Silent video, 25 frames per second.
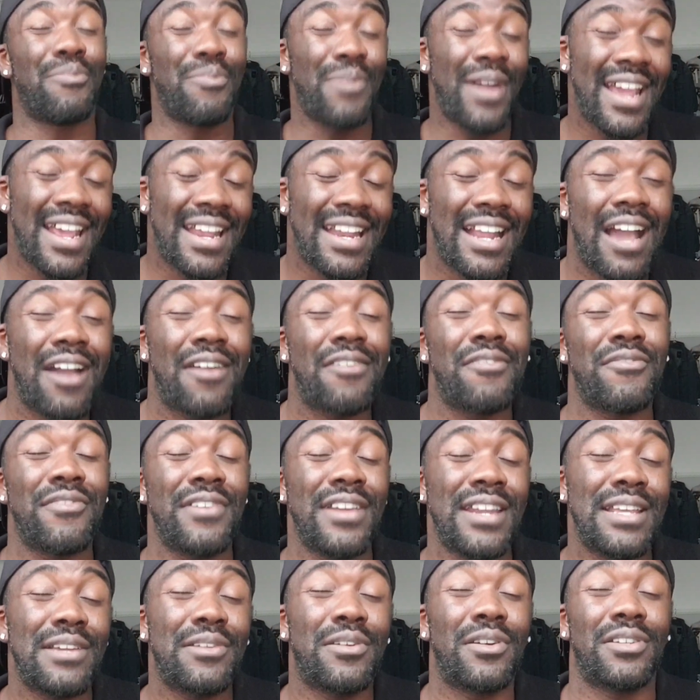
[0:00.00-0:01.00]
When I
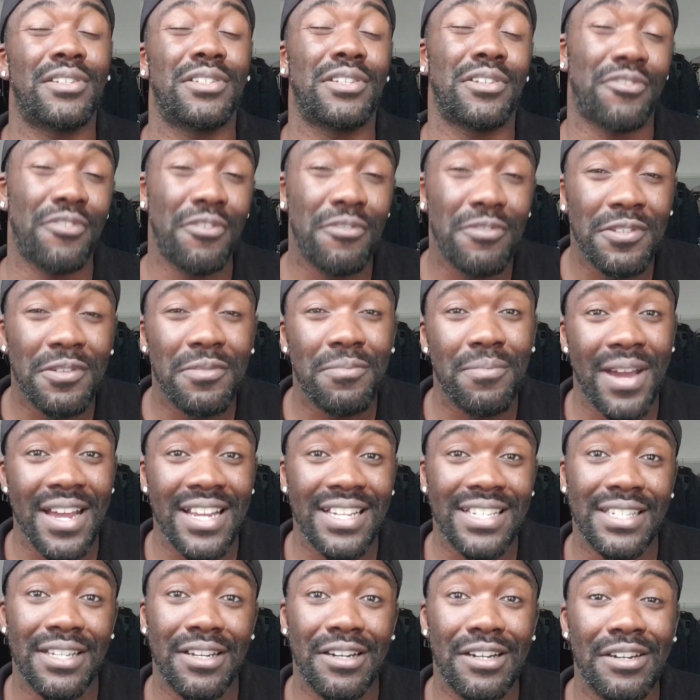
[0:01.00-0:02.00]
really got to grips with
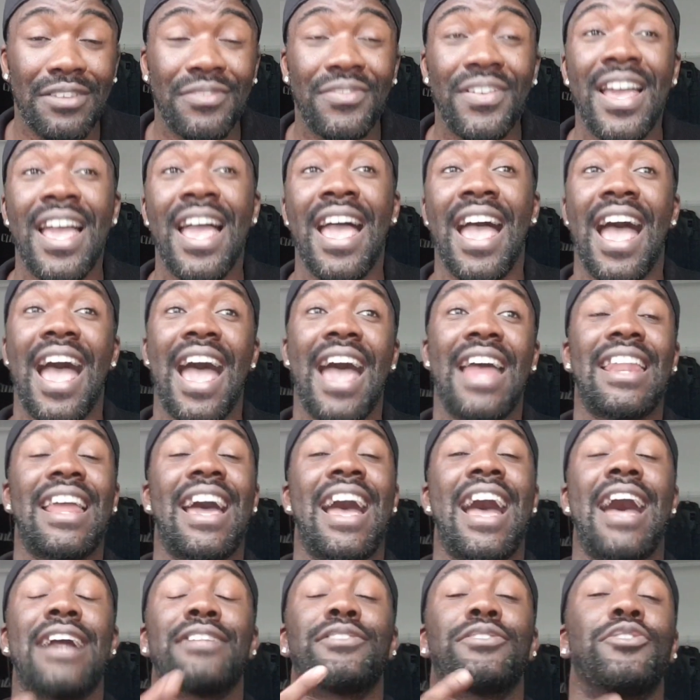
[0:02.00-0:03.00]
myself and I
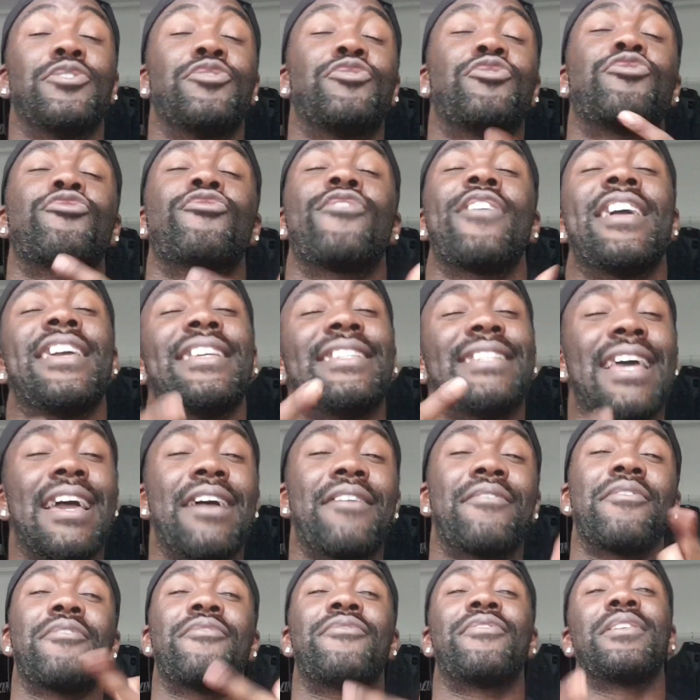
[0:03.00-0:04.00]
had to trace
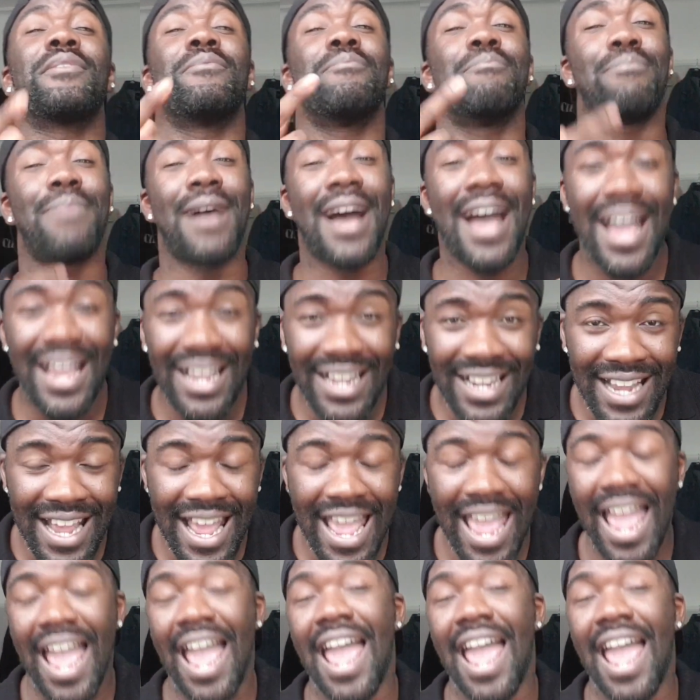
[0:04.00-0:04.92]
everything back,